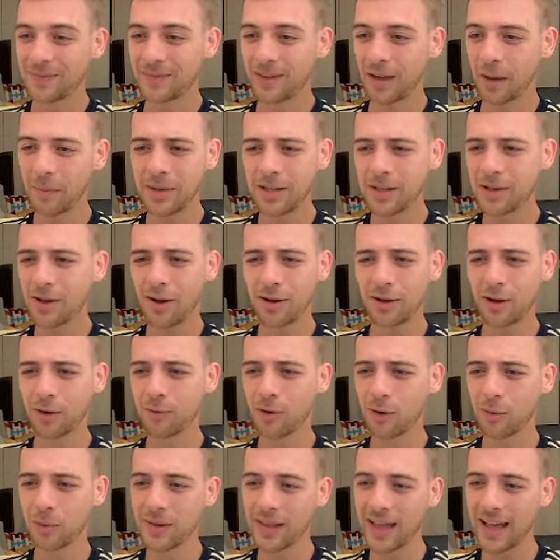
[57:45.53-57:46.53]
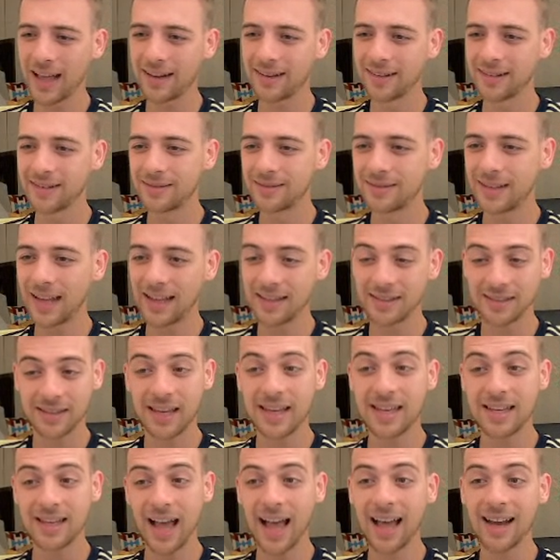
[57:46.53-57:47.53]
I mean, you can't go wrong with Allen.
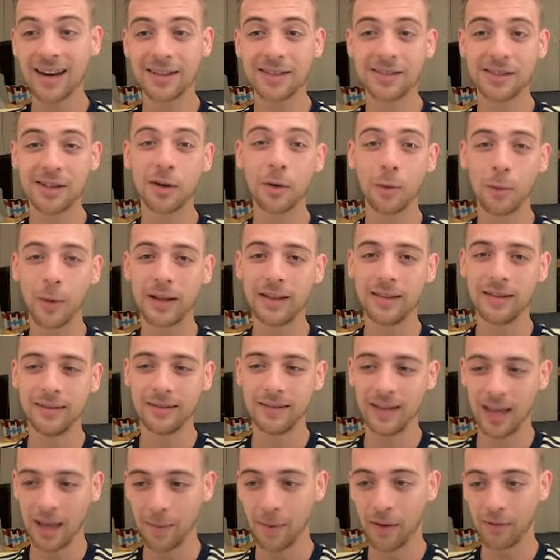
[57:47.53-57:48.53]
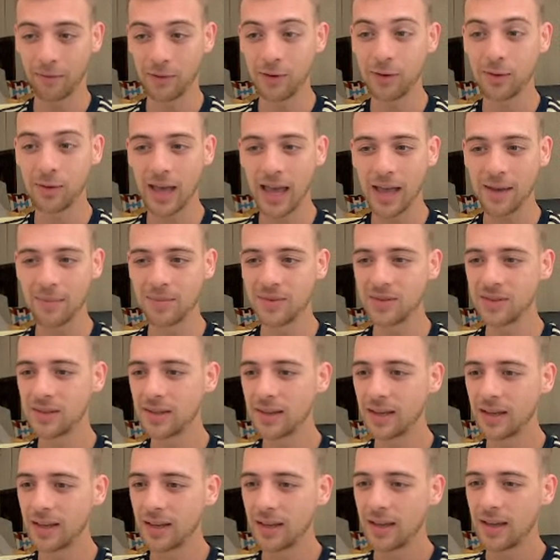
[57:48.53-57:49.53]
Allen's going to win him a few games.
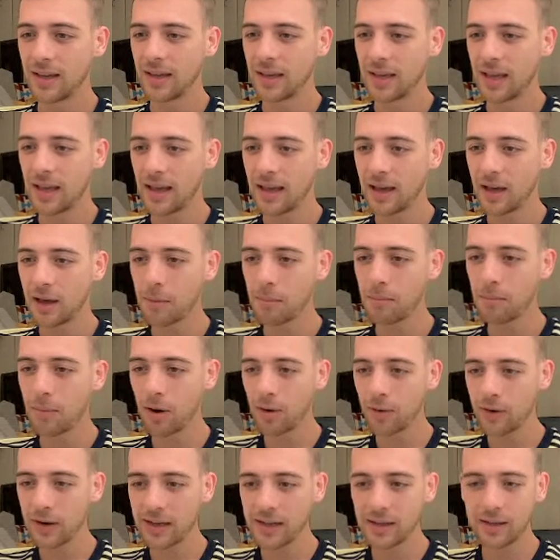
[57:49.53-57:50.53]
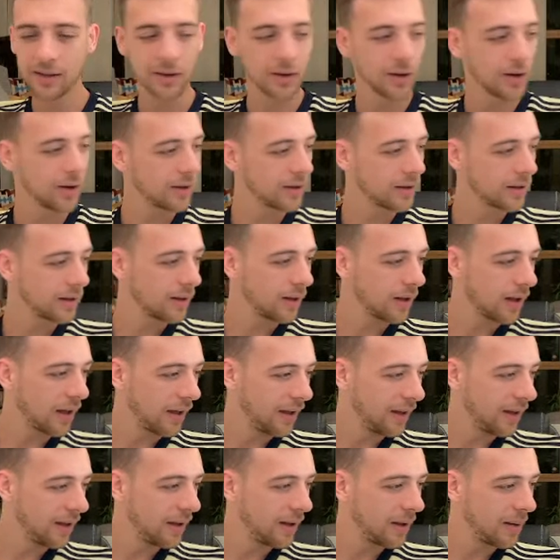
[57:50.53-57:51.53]
Murray, Cook,
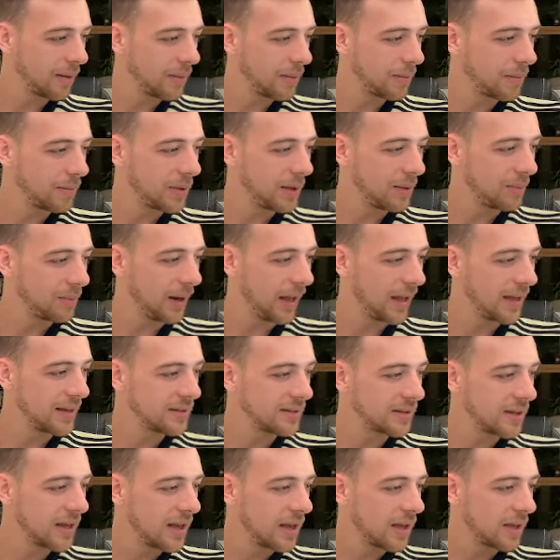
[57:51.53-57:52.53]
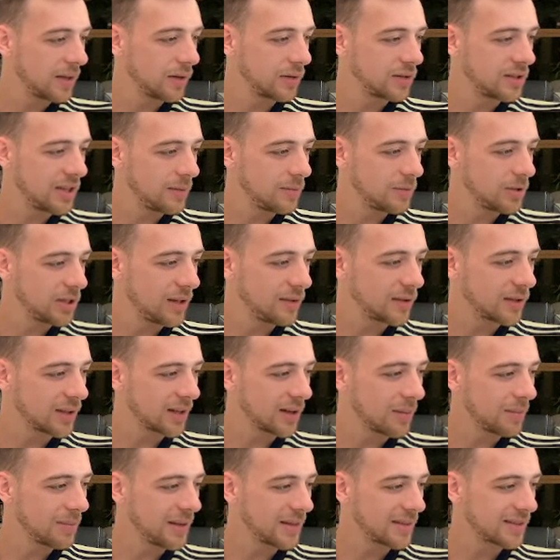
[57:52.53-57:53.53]
P. Blaze, your team Chiefs are
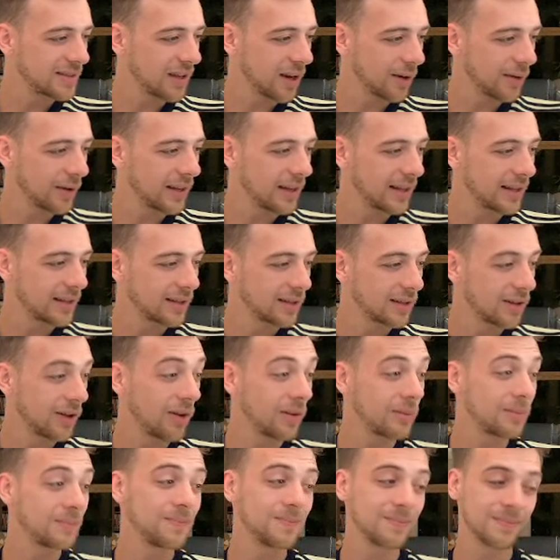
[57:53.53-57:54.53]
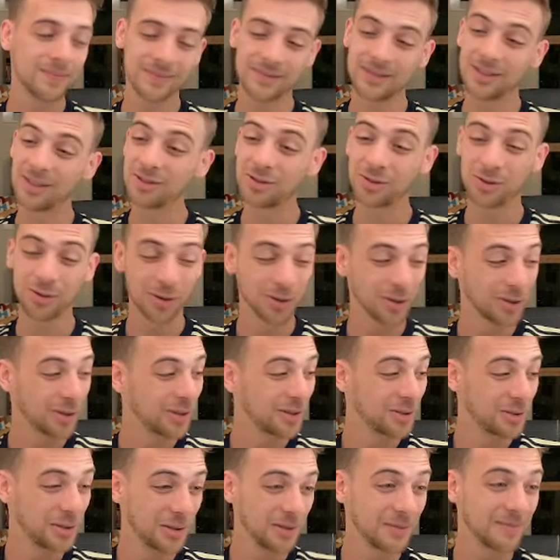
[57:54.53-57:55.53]
going to miss Tyreek Hill a lot.
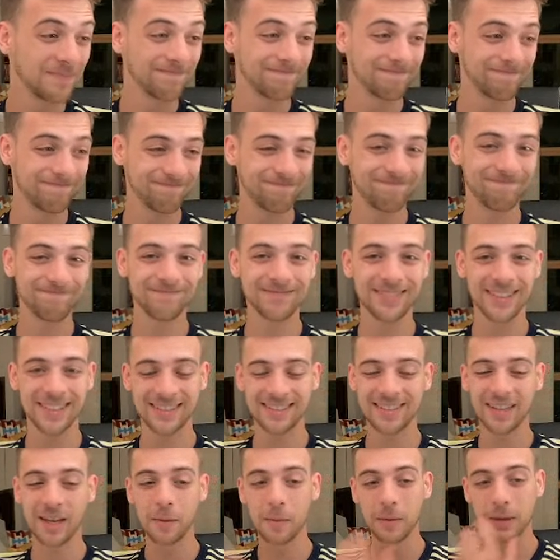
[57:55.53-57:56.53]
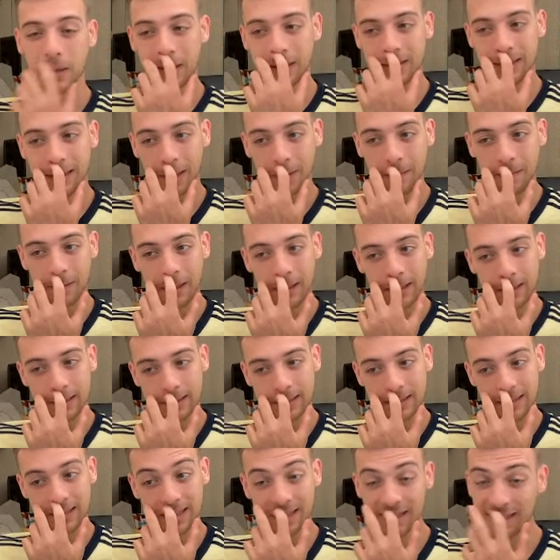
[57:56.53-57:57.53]
True. They will.
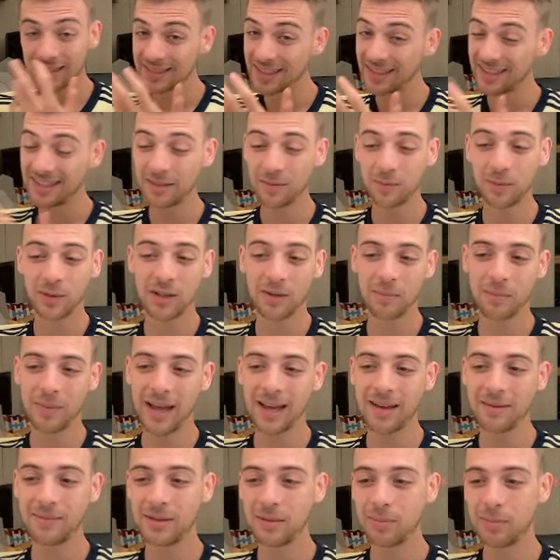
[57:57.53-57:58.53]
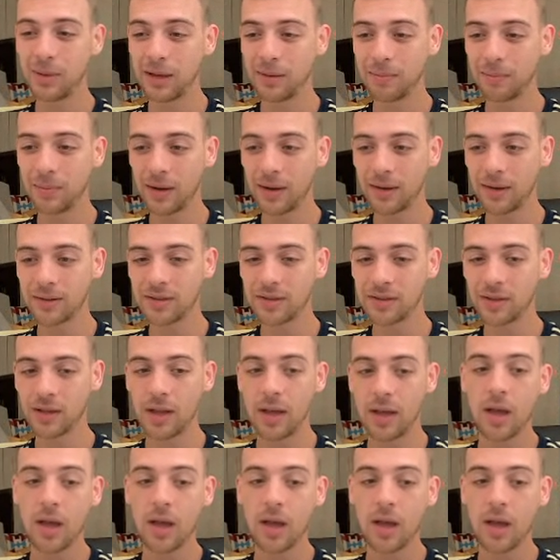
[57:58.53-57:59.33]
Just because they didn't want to pay him the big bucks.